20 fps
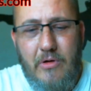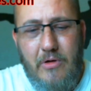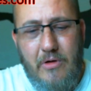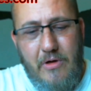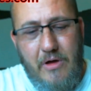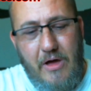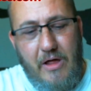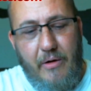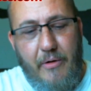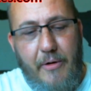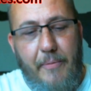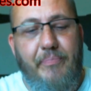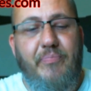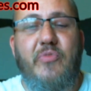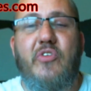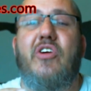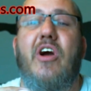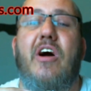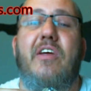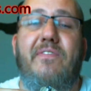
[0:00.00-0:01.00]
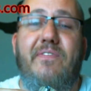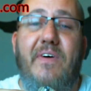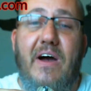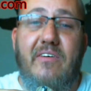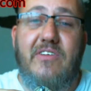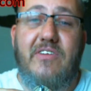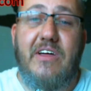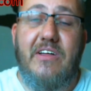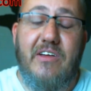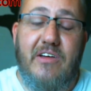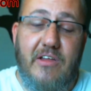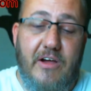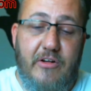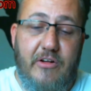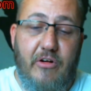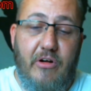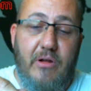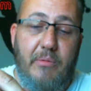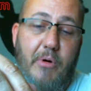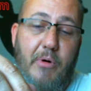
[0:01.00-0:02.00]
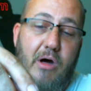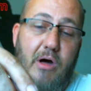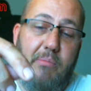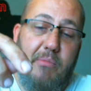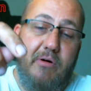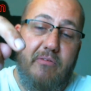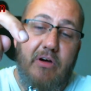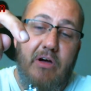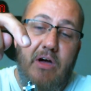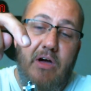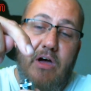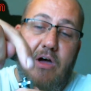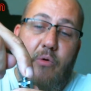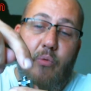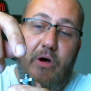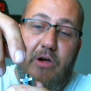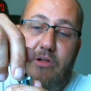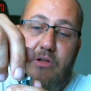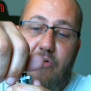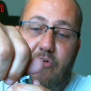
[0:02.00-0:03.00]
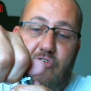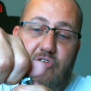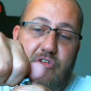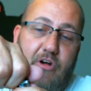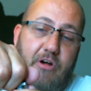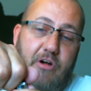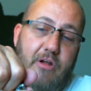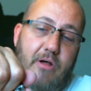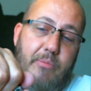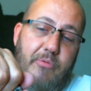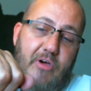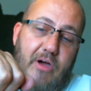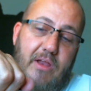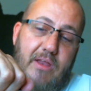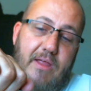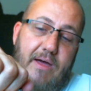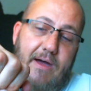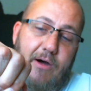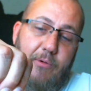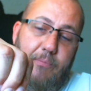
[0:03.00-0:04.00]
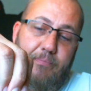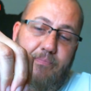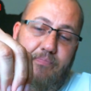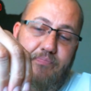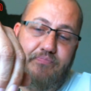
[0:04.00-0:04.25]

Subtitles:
Anyway, it's got a 510 connector on the bottom of it. What you do is you turn it upside down,